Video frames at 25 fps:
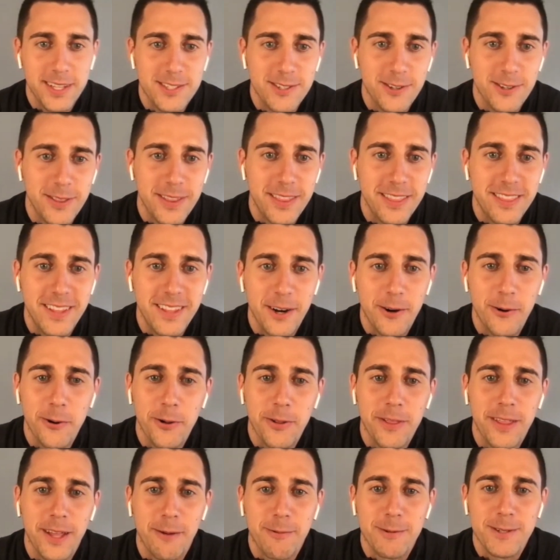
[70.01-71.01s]
So their
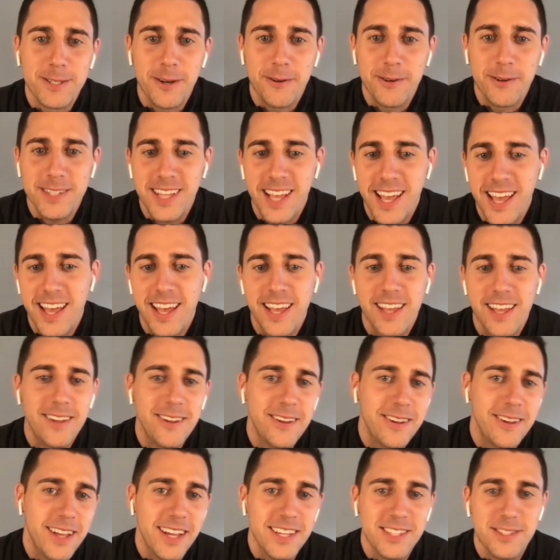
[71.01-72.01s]
whole thing was always, "Hey,
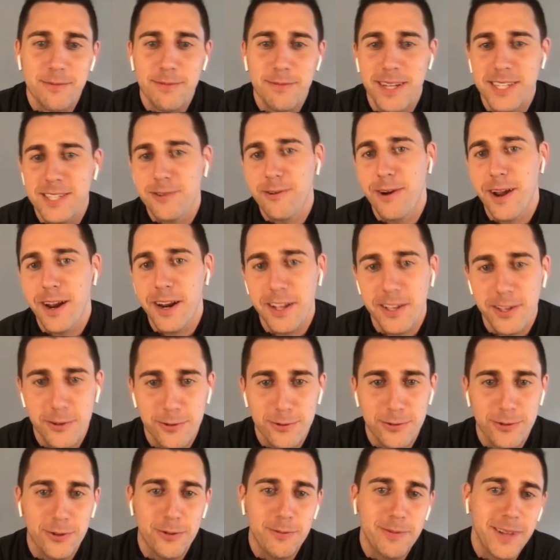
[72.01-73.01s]
you guys are messing around on
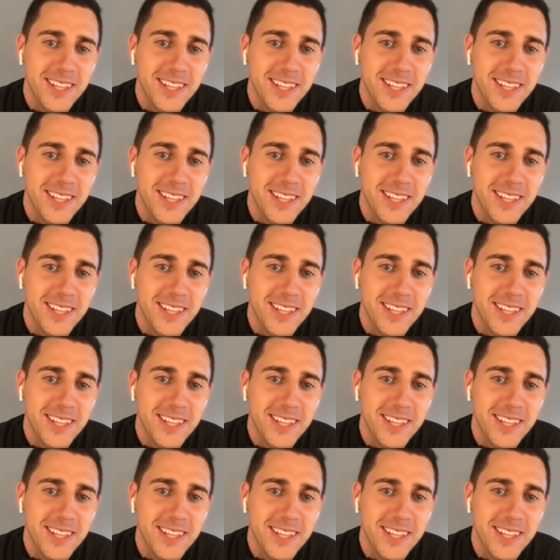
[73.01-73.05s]
YouTube.